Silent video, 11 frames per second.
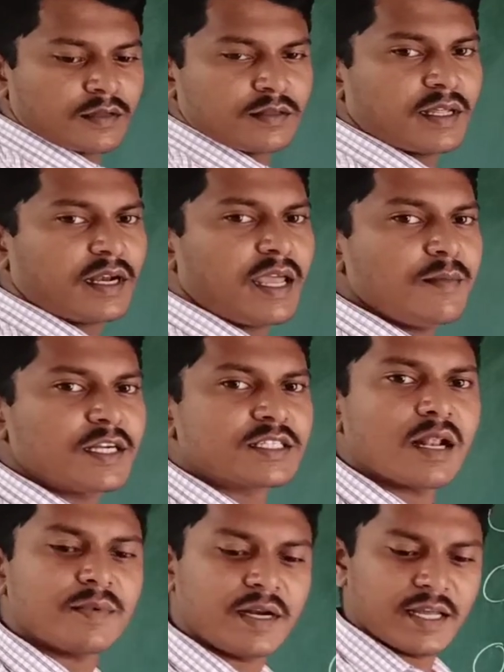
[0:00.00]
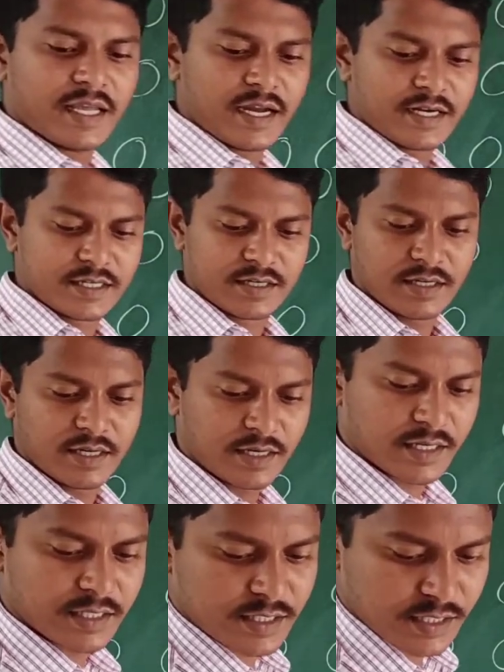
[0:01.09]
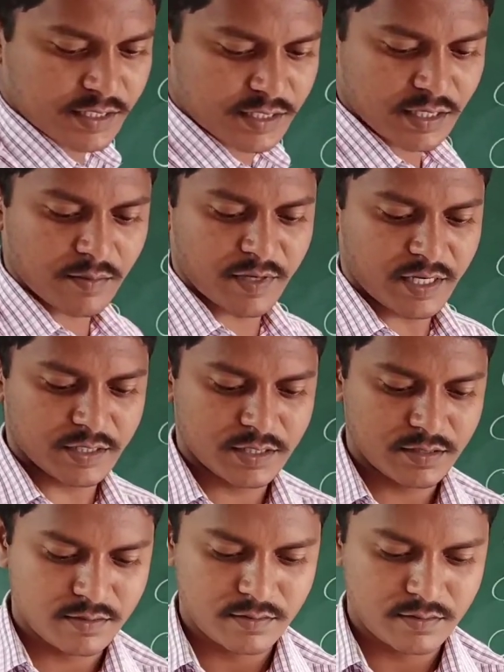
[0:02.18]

The name itself indicates interstitial means